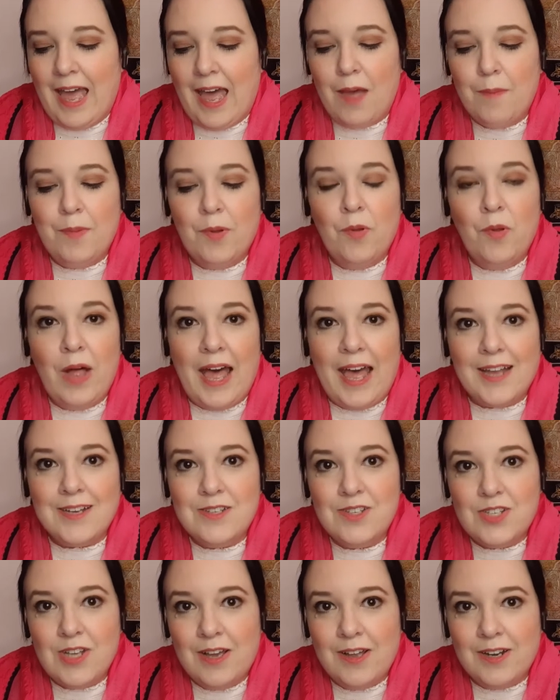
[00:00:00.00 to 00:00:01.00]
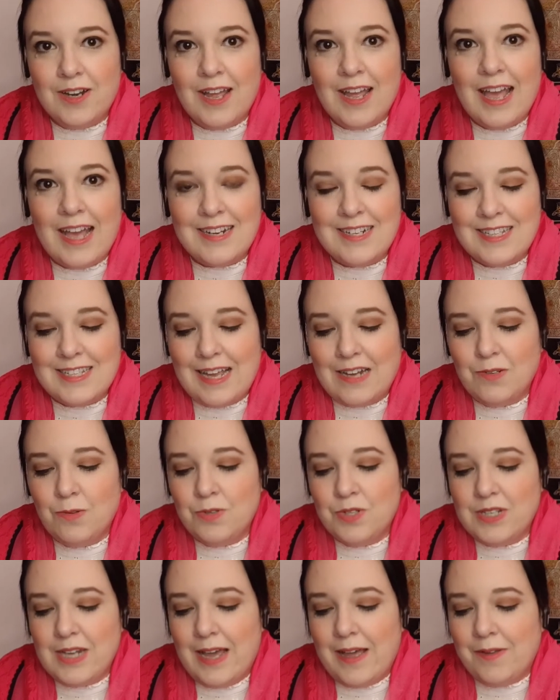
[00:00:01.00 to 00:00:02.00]
Apple, and Darner had
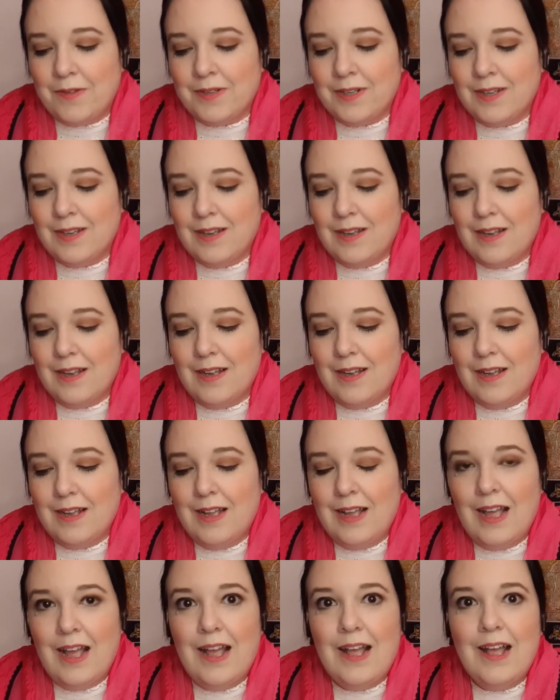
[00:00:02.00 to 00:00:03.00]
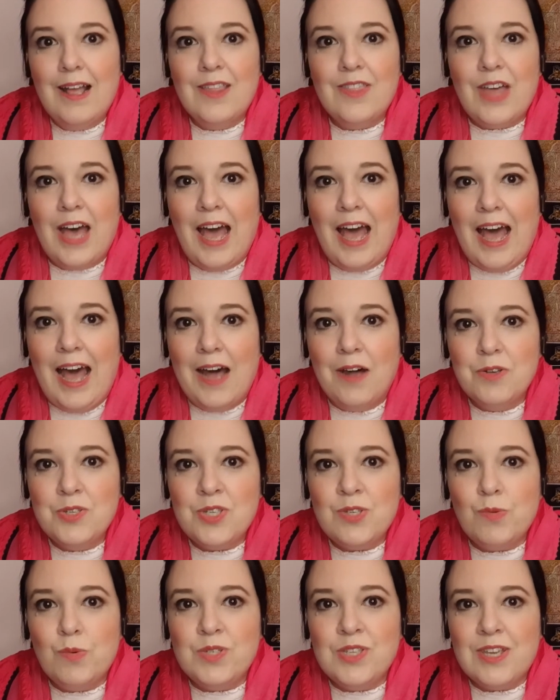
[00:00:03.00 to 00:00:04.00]
settled down. The
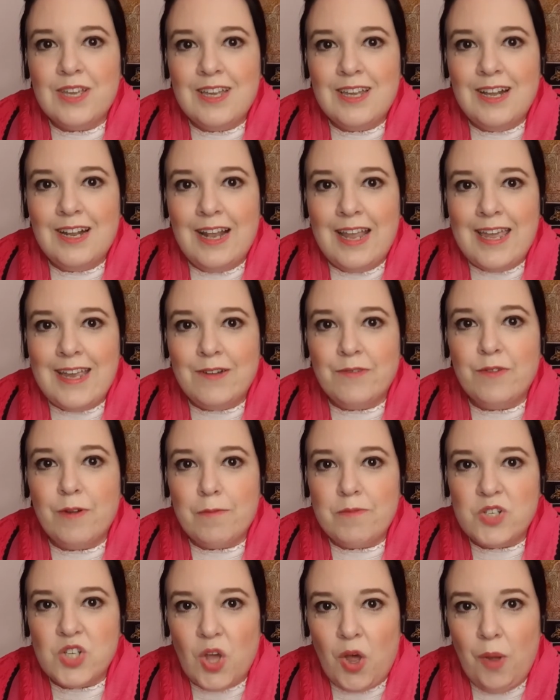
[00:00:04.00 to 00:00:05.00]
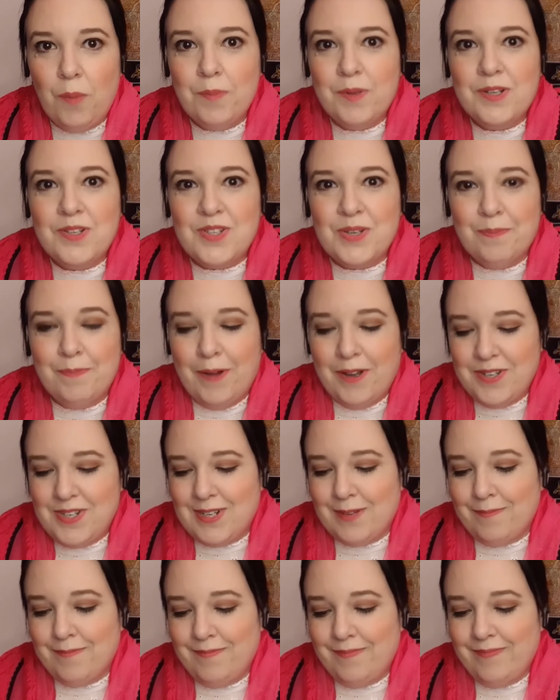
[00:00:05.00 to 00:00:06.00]
house was clean from top to
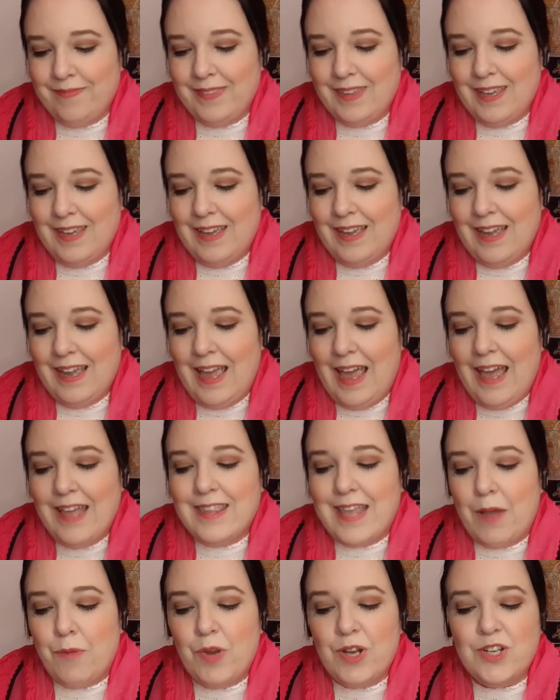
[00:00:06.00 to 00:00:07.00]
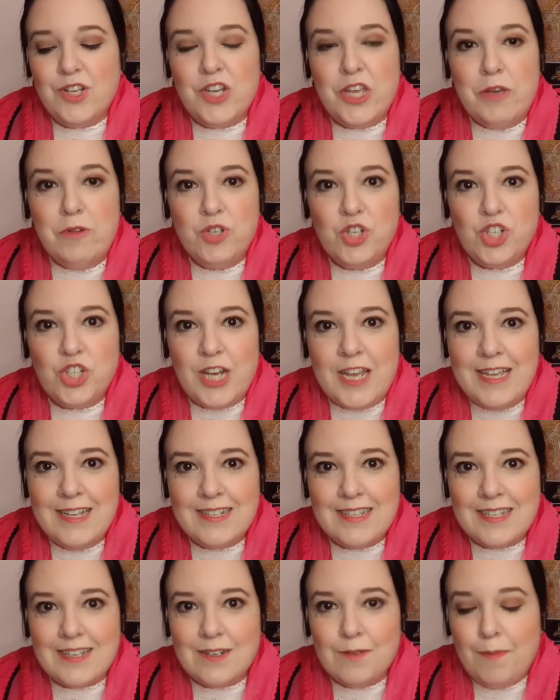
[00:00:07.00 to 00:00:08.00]
bottom. There were new
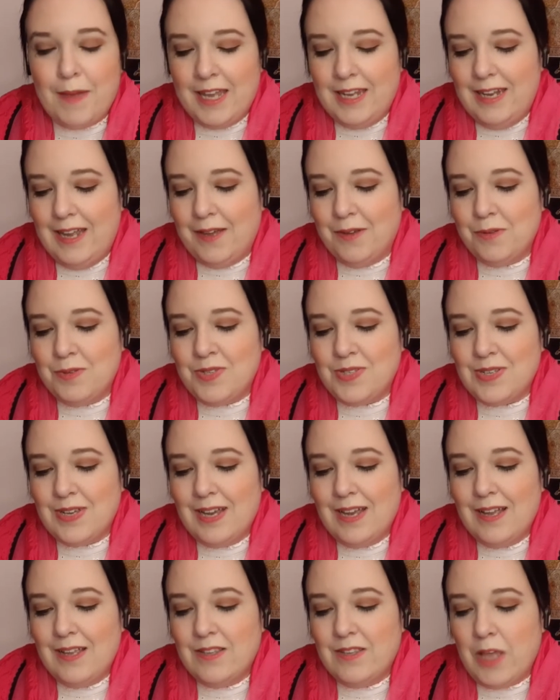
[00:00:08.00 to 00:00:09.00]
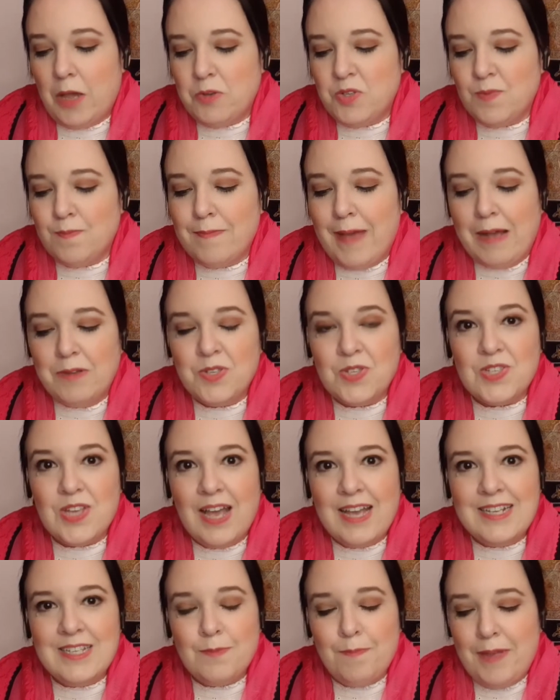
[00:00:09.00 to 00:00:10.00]
sheets and pillows, those
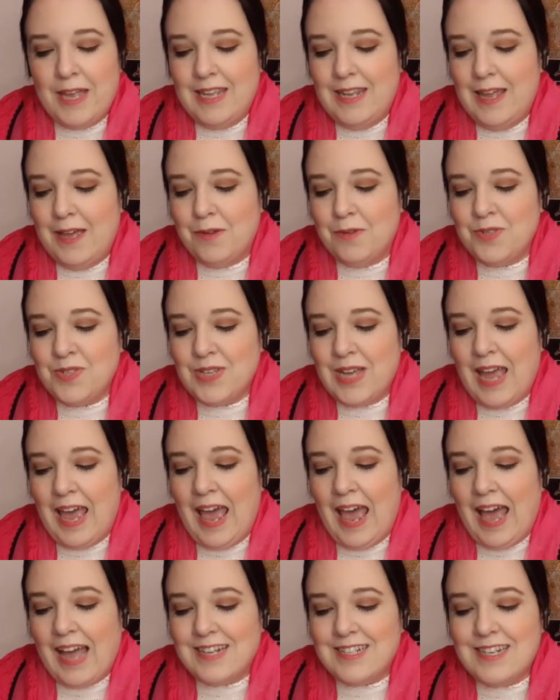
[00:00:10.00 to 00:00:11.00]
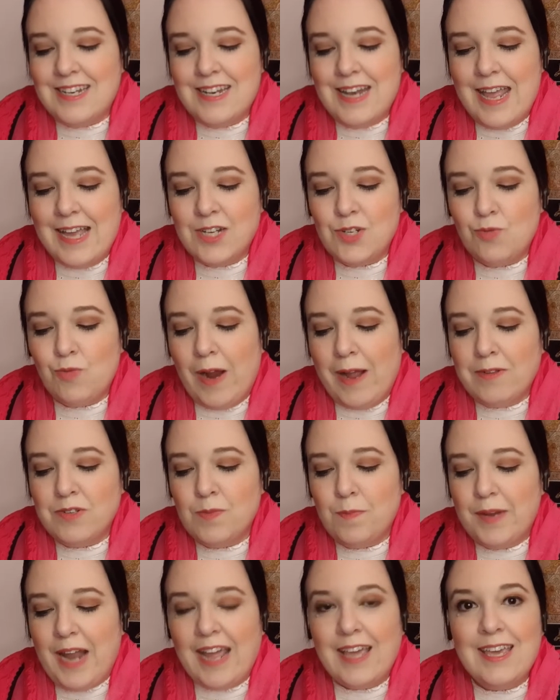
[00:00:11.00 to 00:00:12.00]
mouse-sized pillows, and nicked
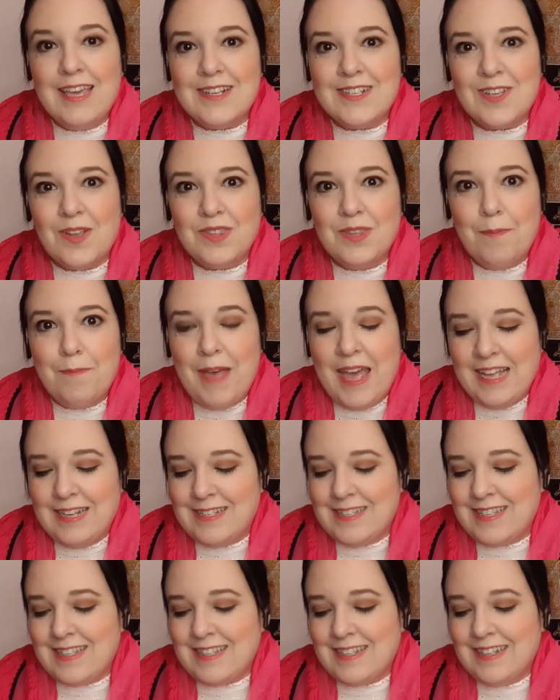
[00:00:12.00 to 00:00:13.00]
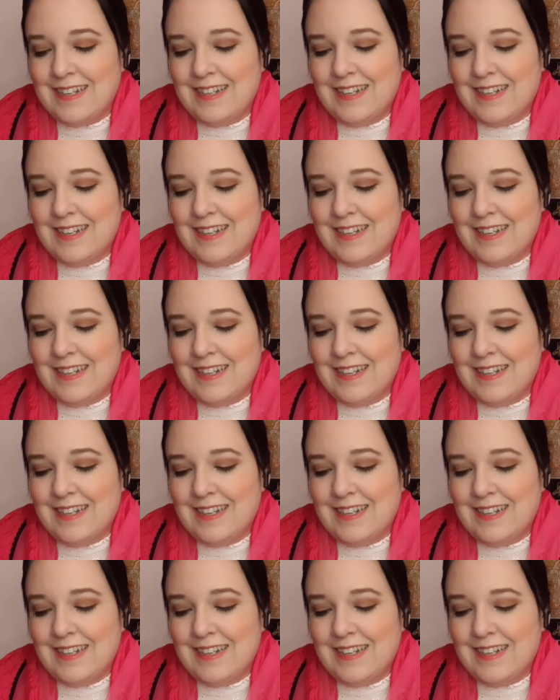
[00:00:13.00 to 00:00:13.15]
round blankets on the beds.